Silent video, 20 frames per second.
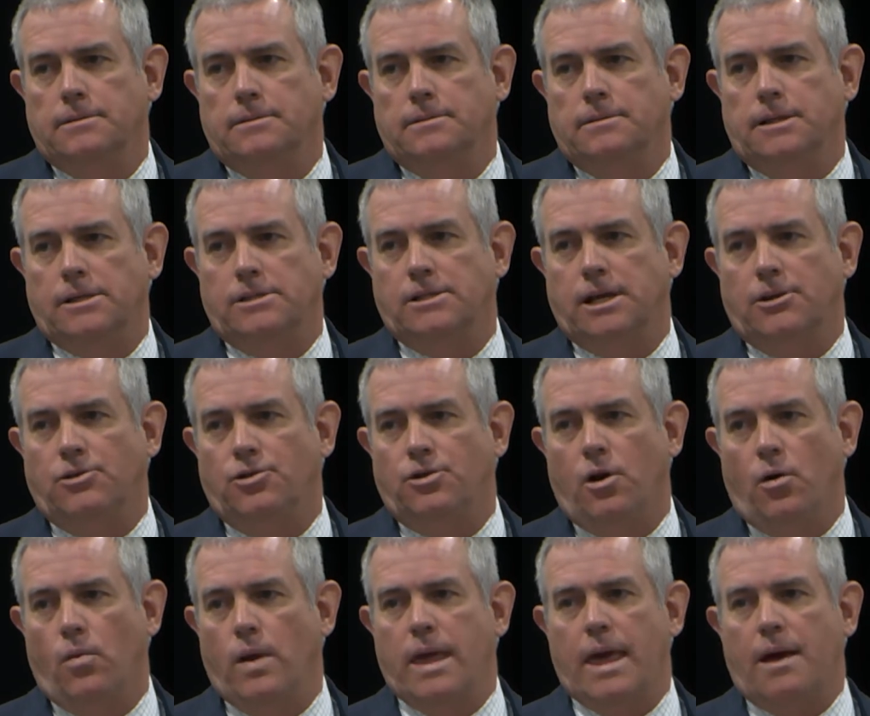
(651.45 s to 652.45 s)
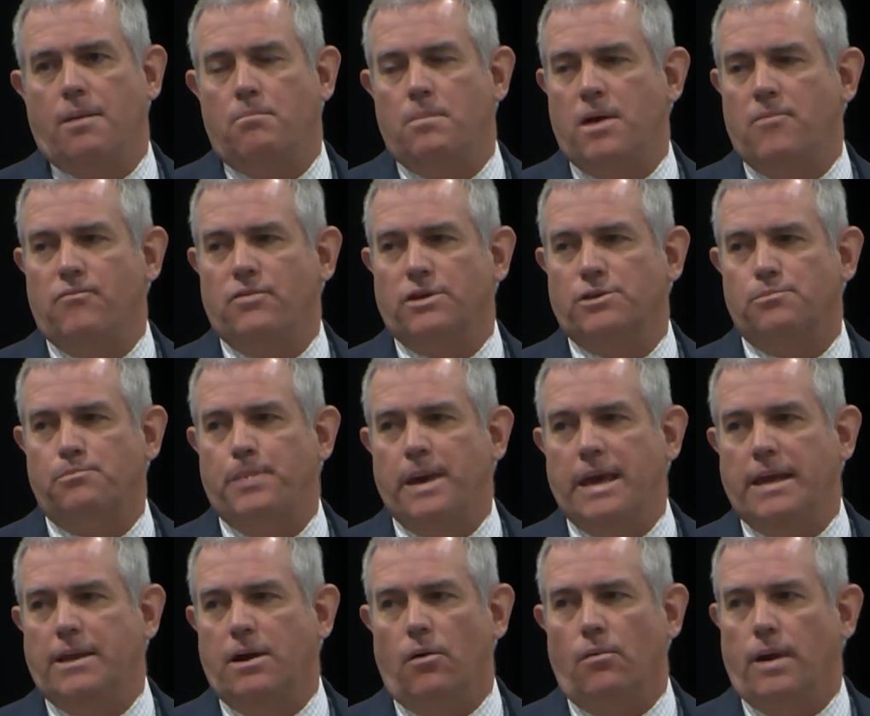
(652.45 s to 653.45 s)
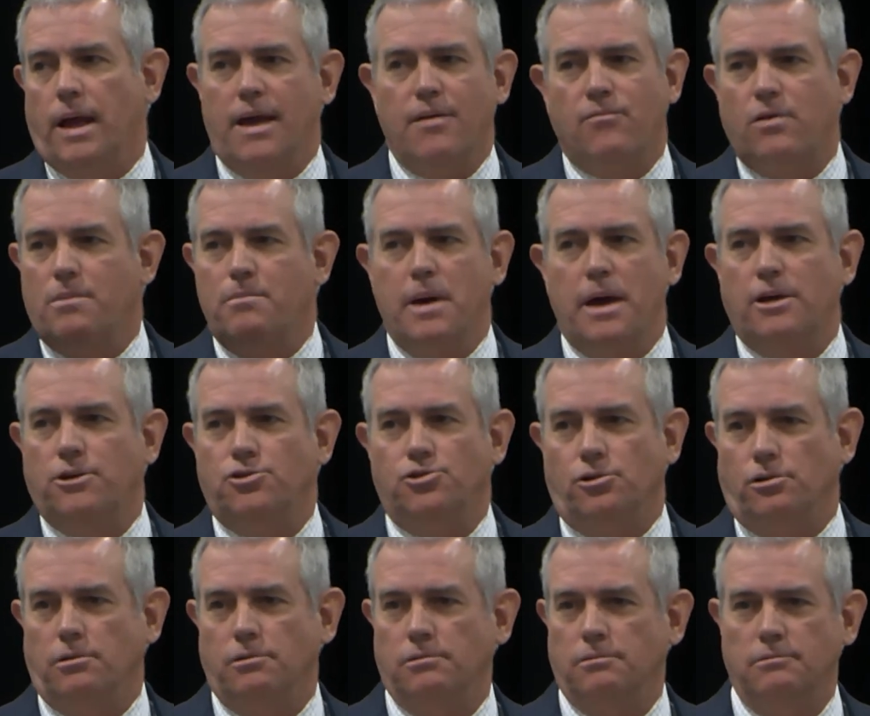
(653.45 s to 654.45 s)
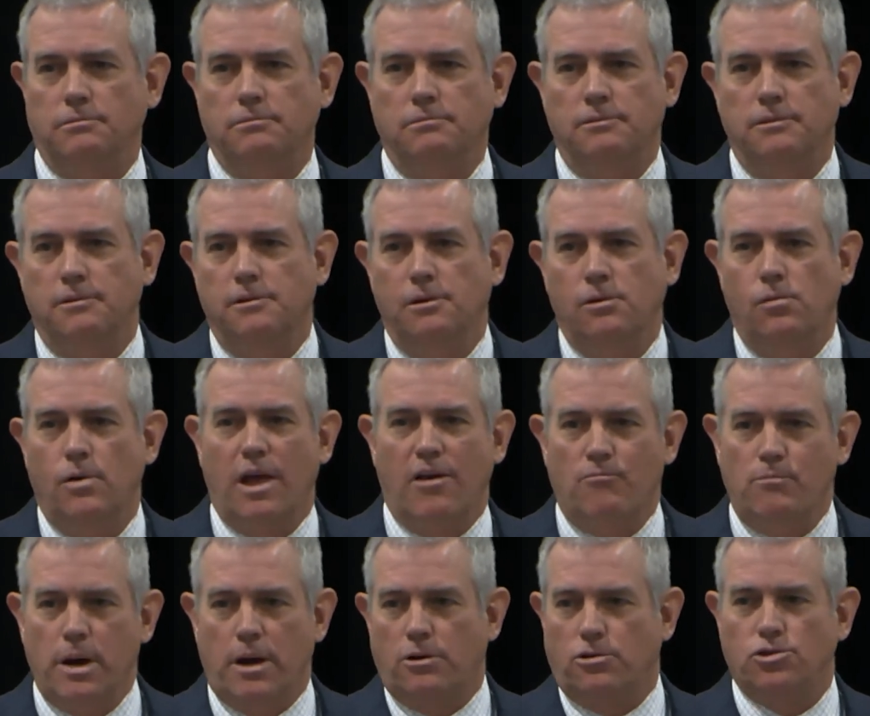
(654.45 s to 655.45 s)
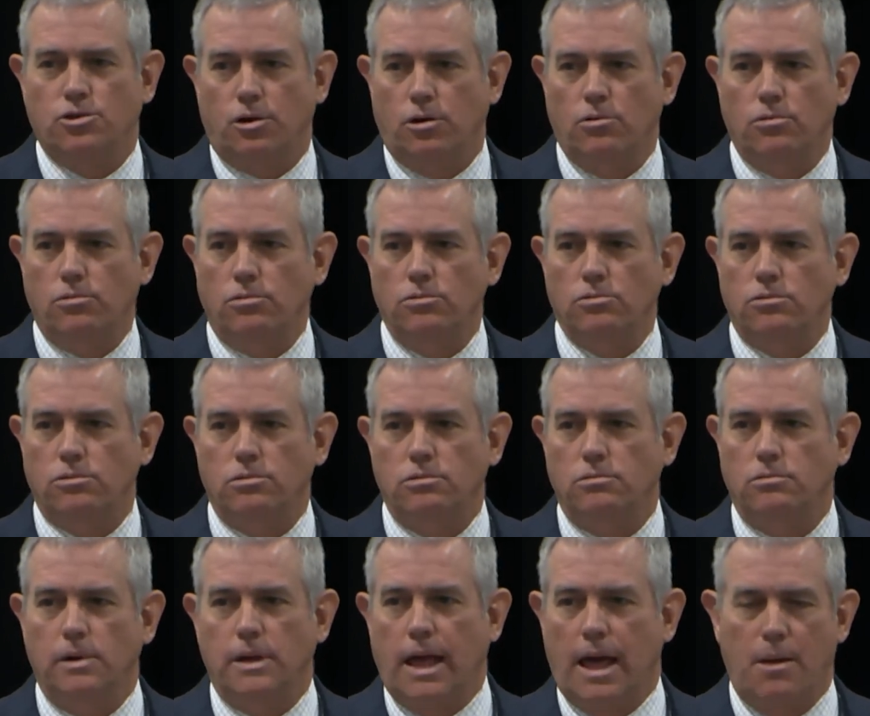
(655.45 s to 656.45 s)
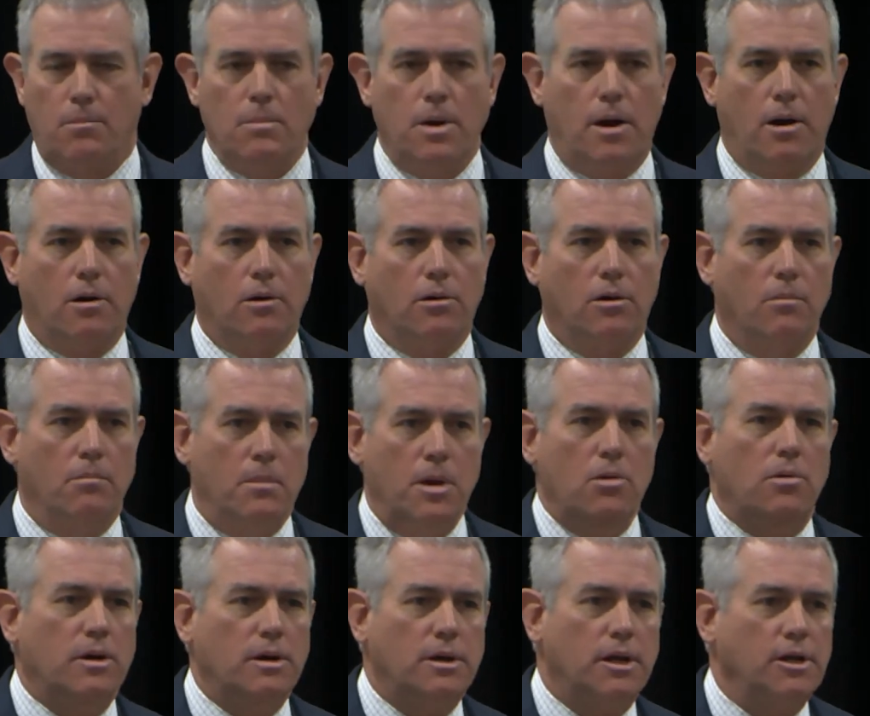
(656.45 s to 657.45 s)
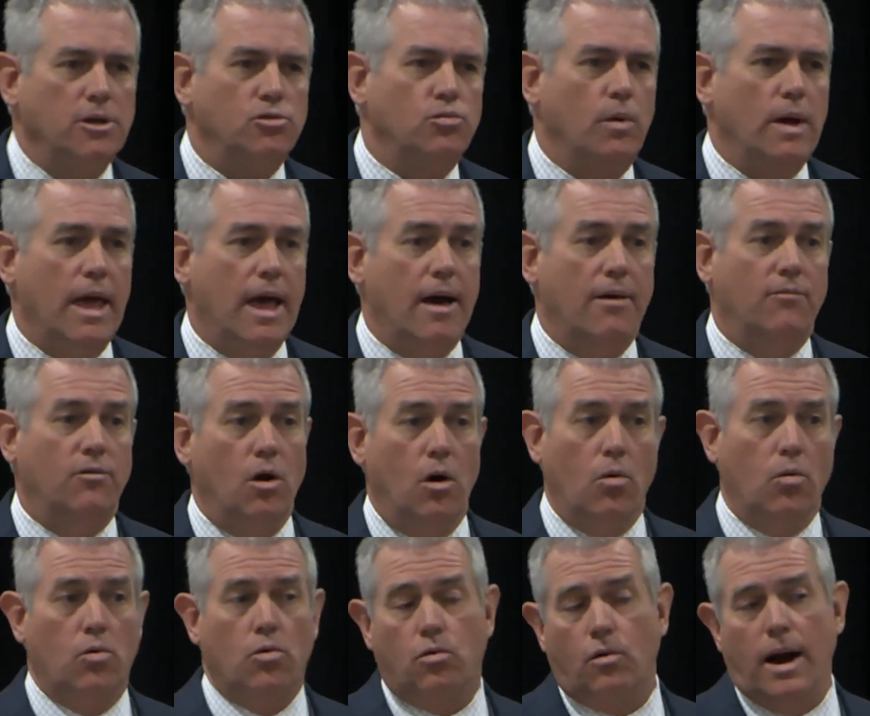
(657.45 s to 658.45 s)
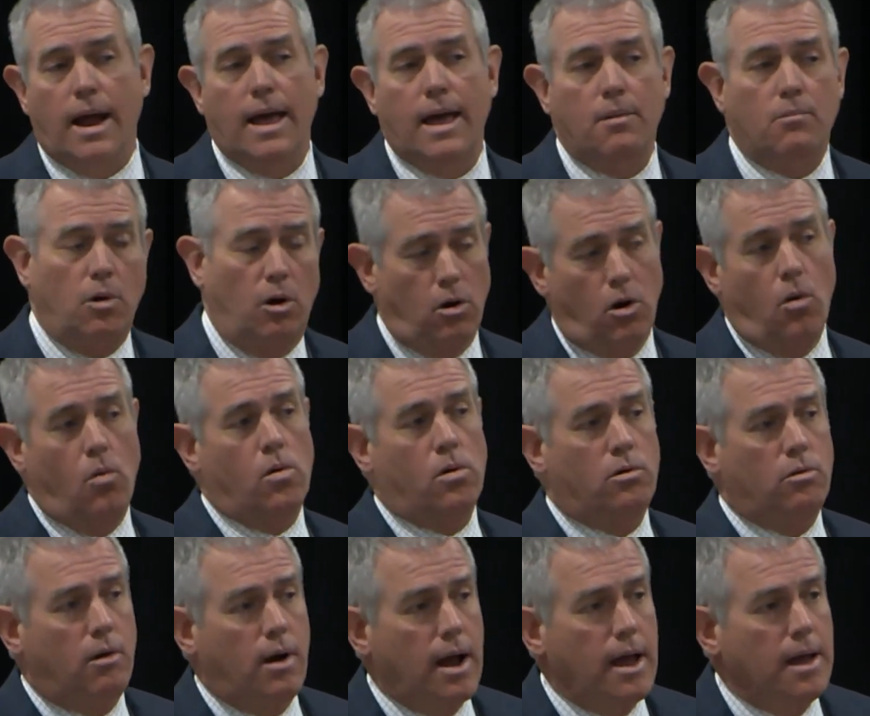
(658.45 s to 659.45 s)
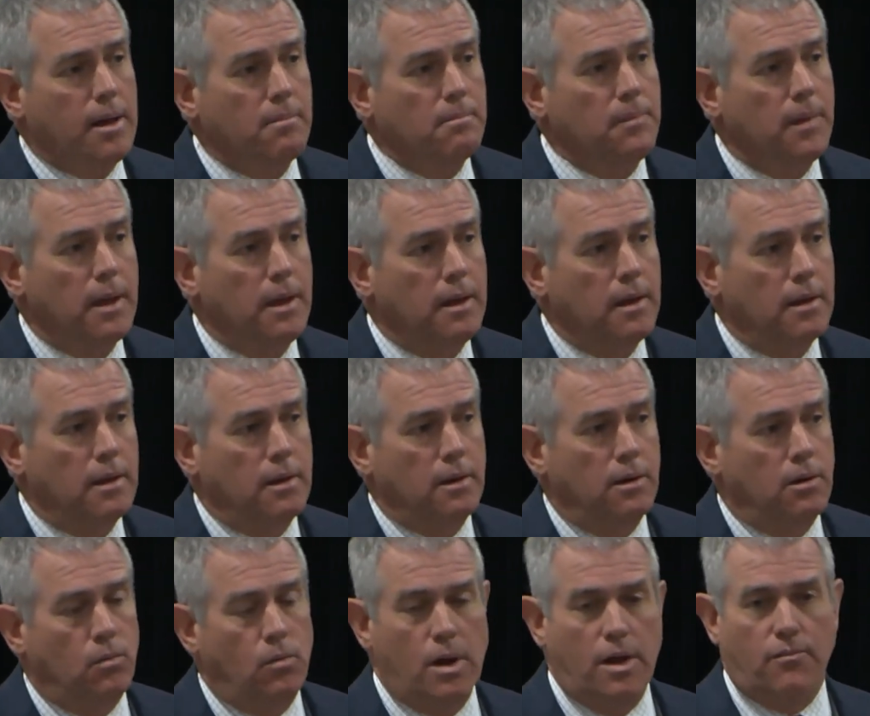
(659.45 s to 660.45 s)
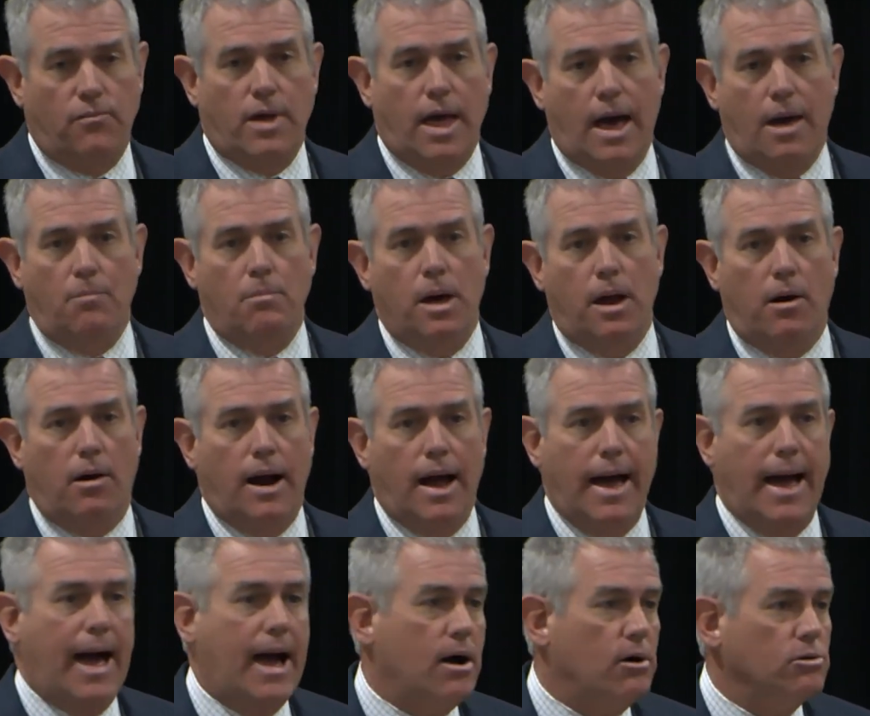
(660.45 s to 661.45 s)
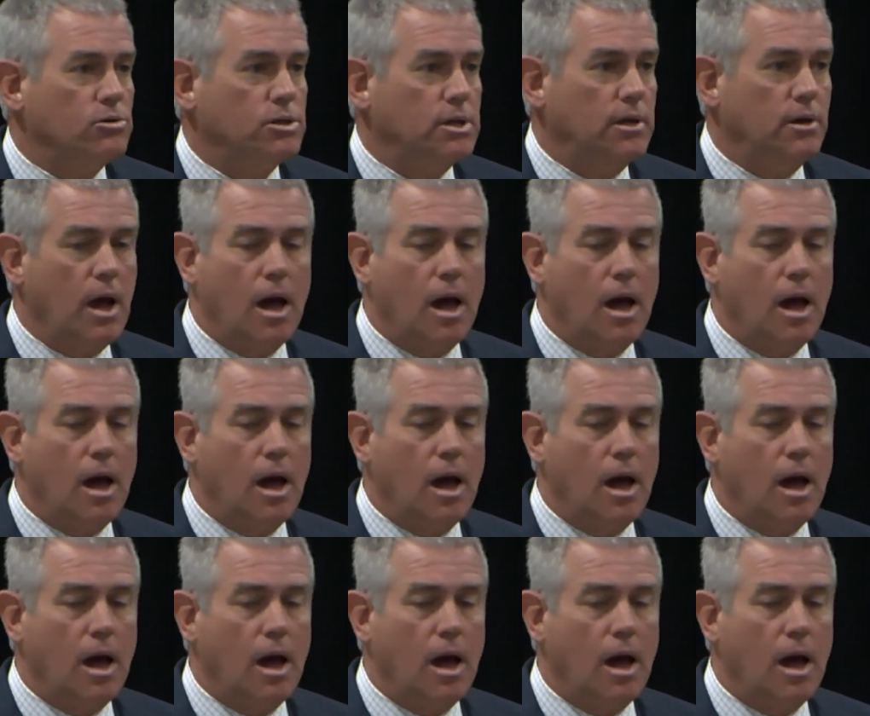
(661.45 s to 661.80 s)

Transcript: they said, you know, we got Memphis beat on every measure. We have better schools, we got better communities, we have no crime or lower crime, we have got better housing